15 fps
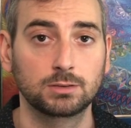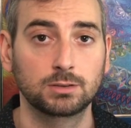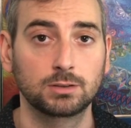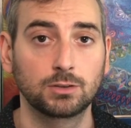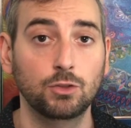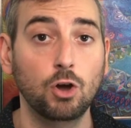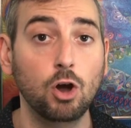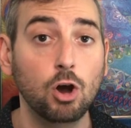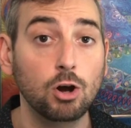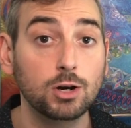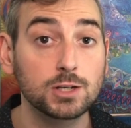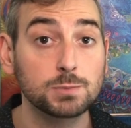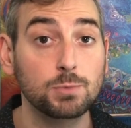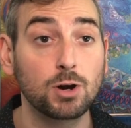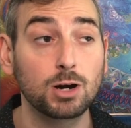The
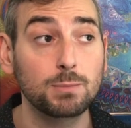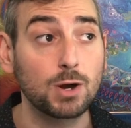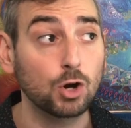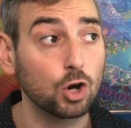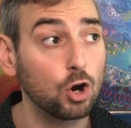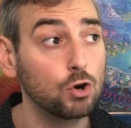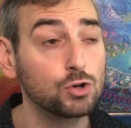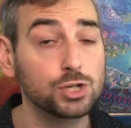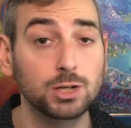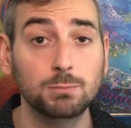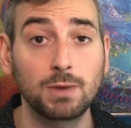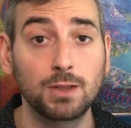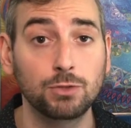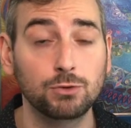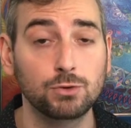hardest part about coaching
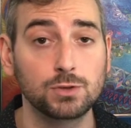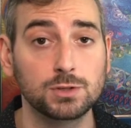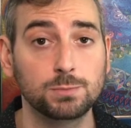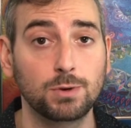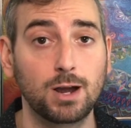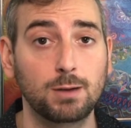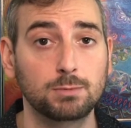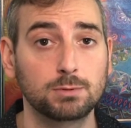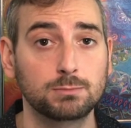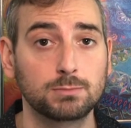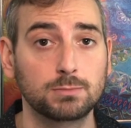men through this problem